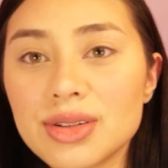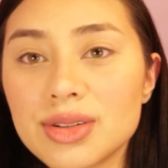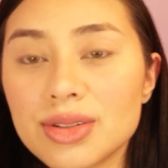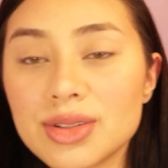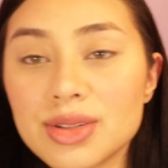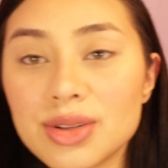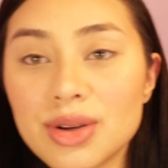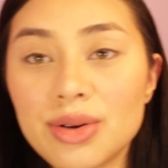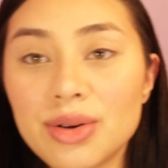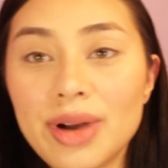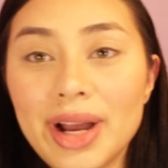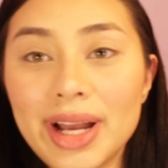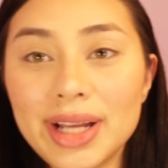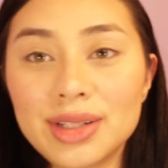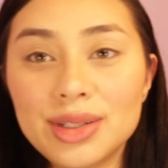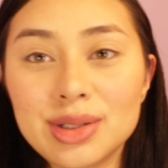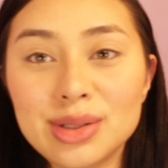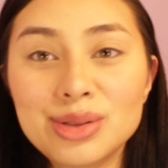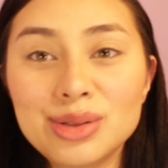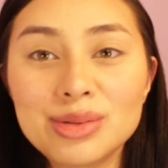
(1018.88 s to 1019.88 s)
So I
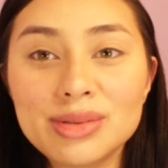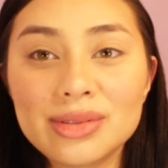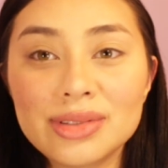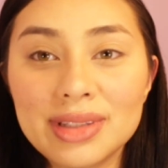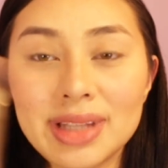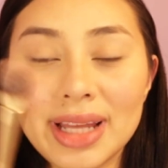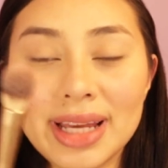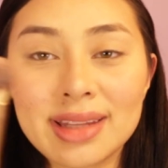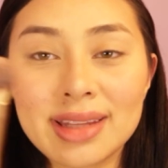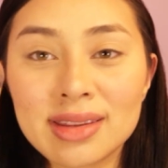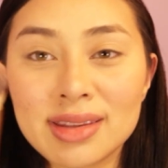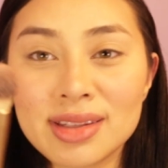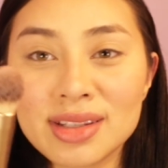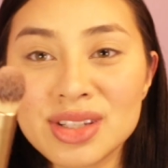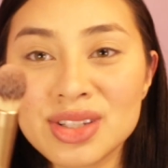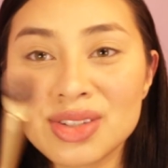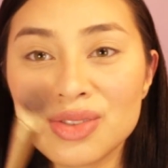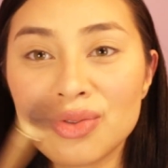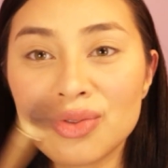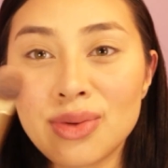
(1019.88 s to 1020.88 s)
don't like
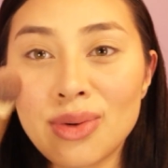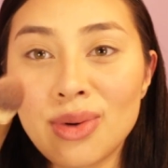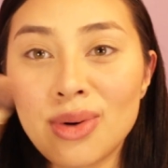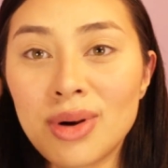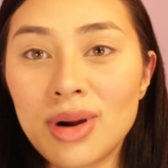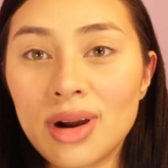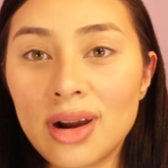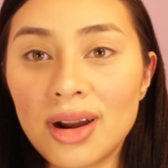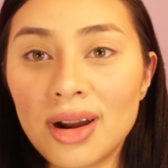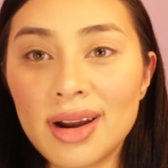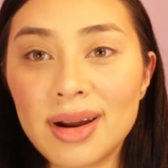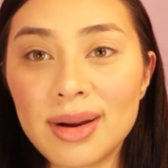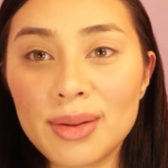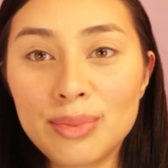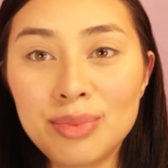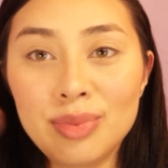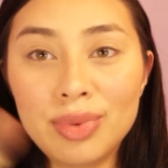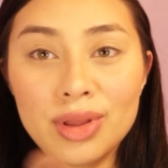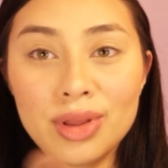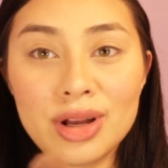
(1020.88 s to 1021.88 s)
this for
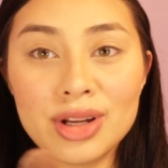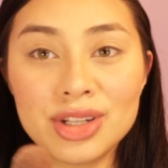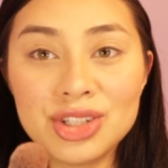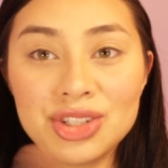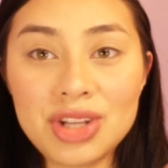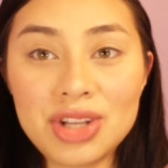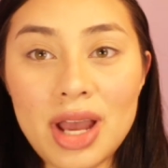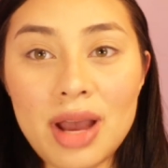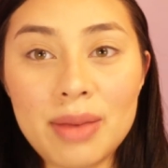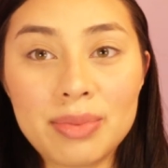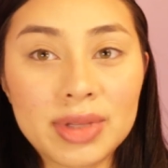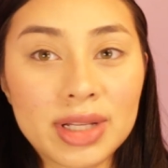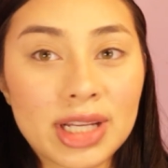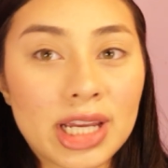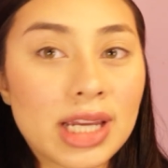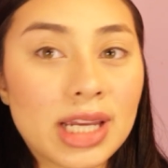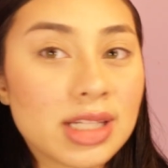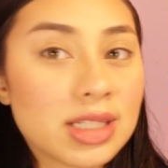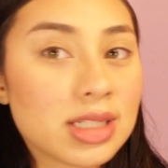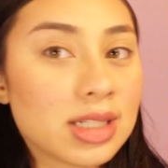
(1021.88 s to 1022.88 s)
blush
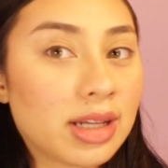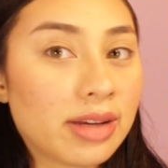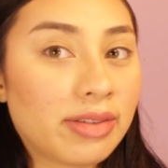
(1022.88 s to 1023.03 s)
application.